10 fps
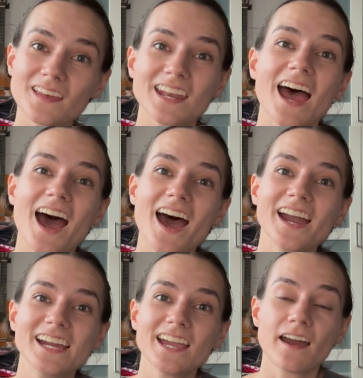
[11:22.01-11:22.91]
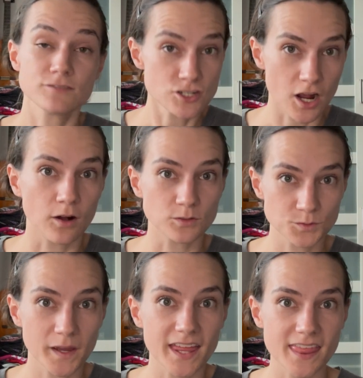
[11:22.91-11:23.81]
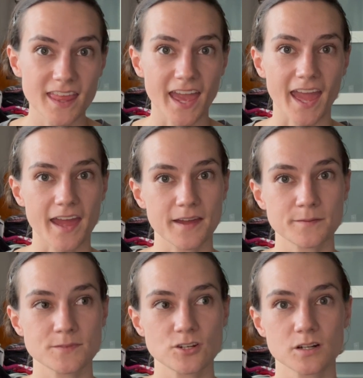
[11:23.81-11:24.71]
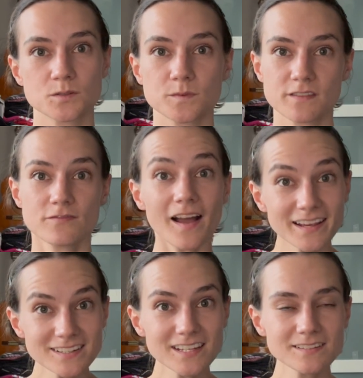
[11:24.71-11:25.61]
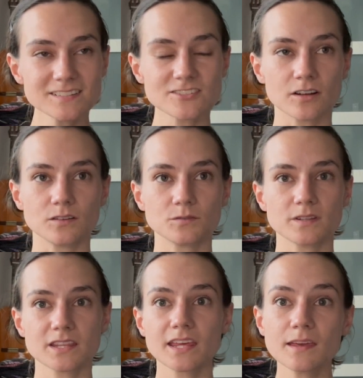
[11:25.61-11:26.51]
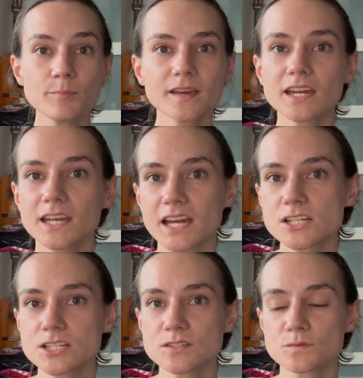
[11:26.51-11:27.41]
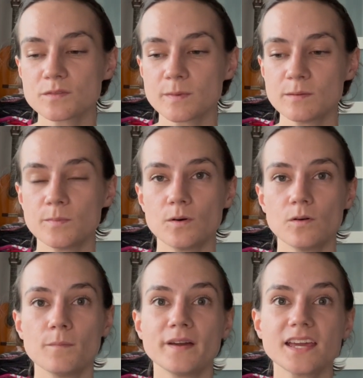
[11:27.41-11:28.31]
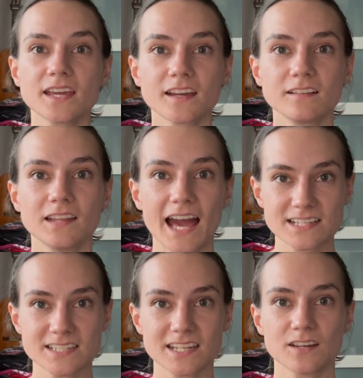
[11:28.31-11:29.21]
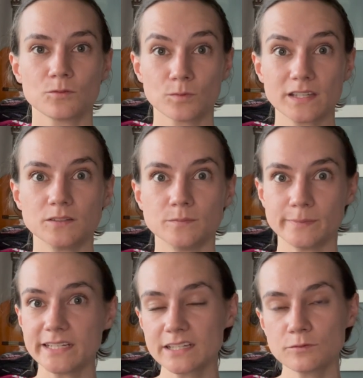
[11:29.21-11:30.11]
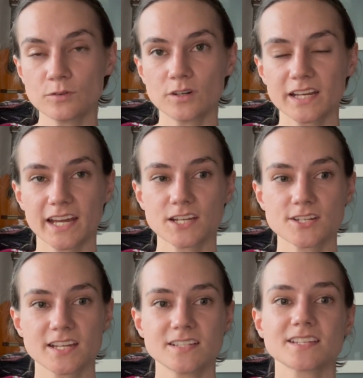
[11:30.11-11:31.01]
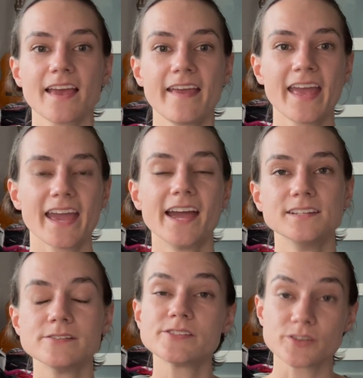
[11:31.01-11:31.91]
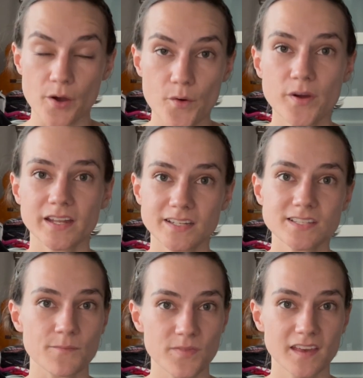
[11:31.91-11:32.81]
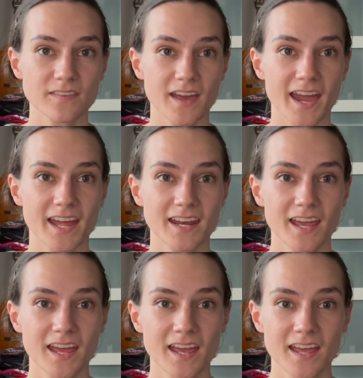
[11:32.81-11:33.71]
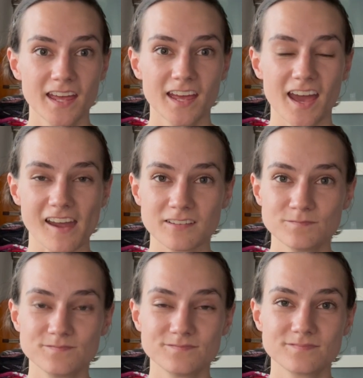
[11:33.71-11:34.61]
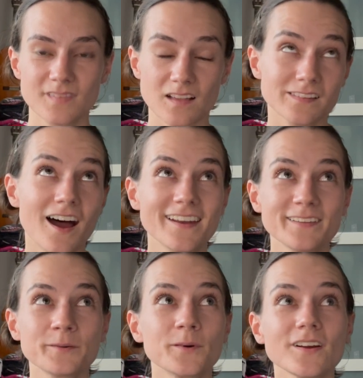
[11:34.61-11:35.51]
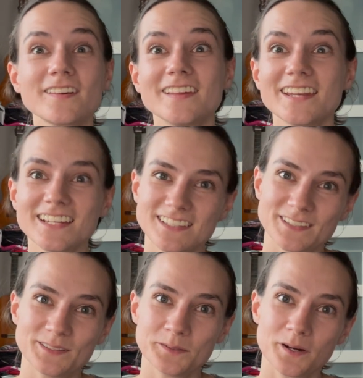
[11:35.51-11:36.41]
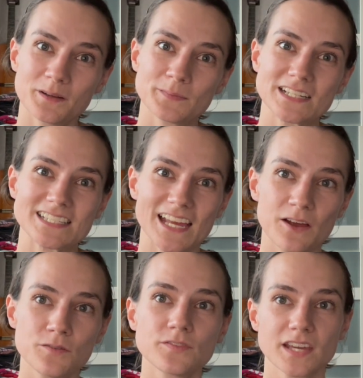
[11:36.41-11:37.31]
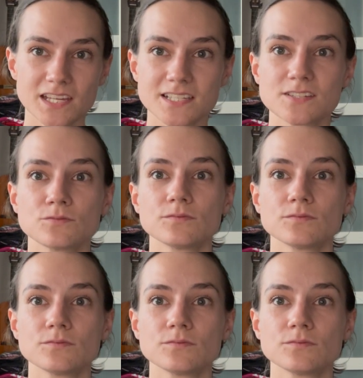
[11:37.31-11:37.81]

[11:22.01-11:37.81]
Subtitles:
I have struggled with. Struggled with finding, struggled with keeping connections with people, making lasting, real, meaningful connections. And so it is something that a lot of the work that I do on myself is